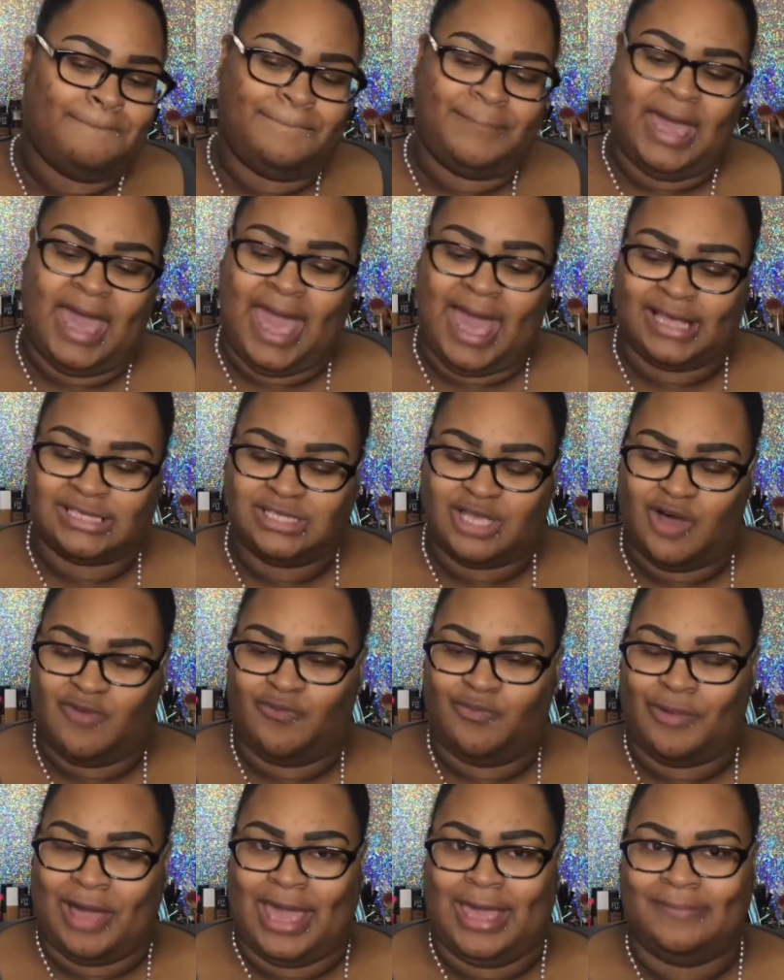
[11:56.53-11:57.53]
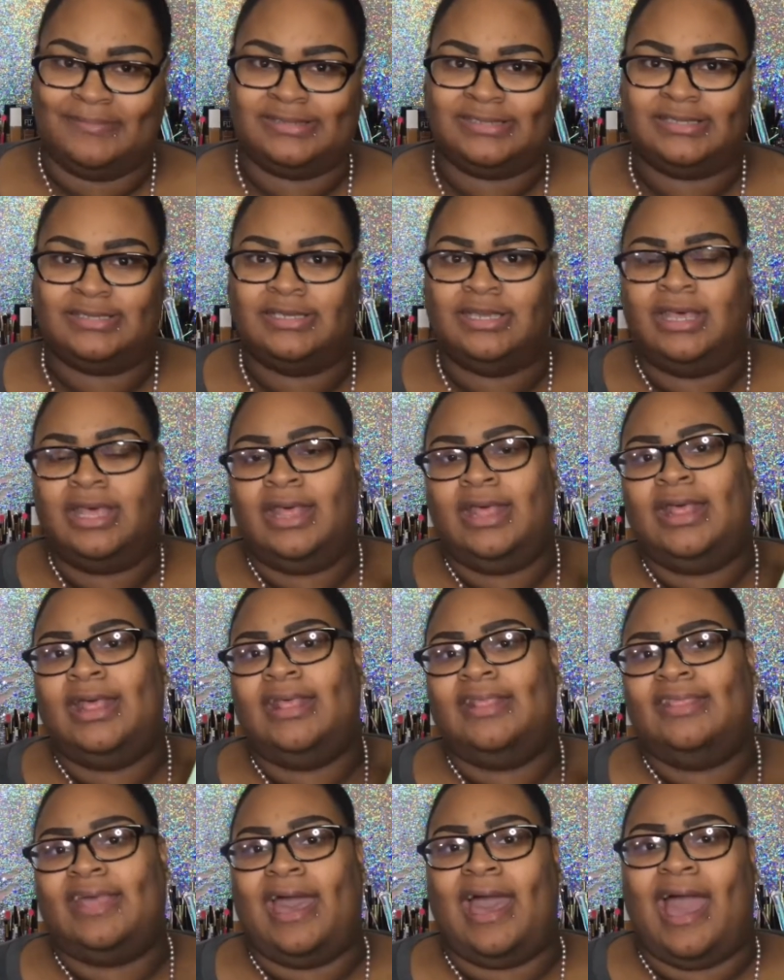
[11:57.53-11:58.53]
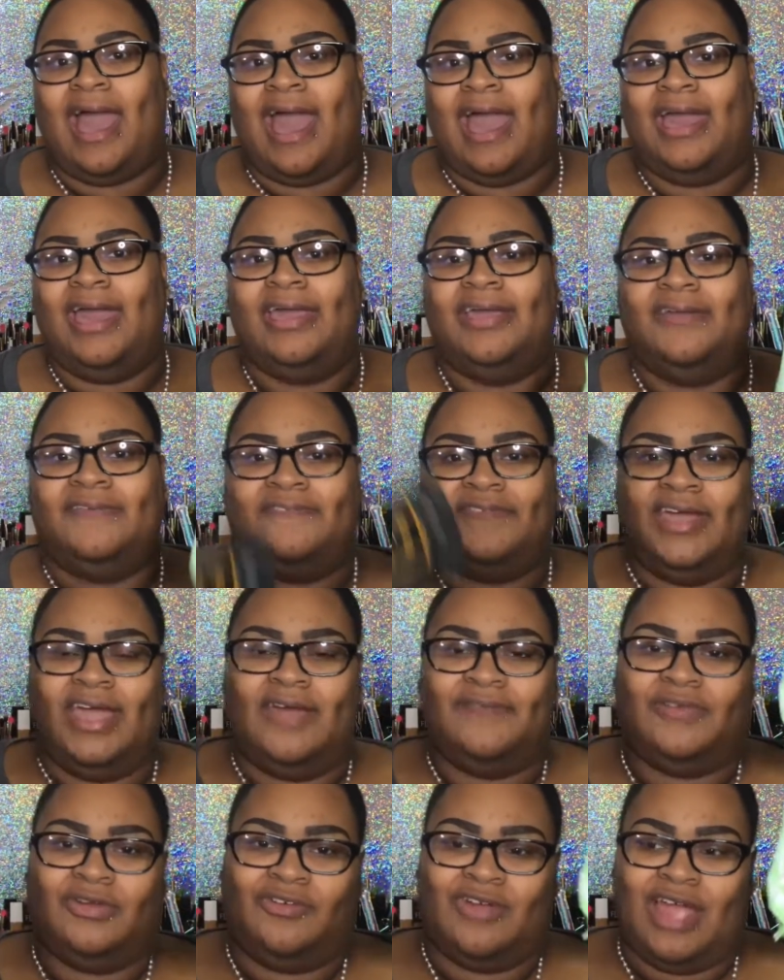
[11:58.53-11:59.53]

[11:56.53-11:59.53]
packs of wipes that I forever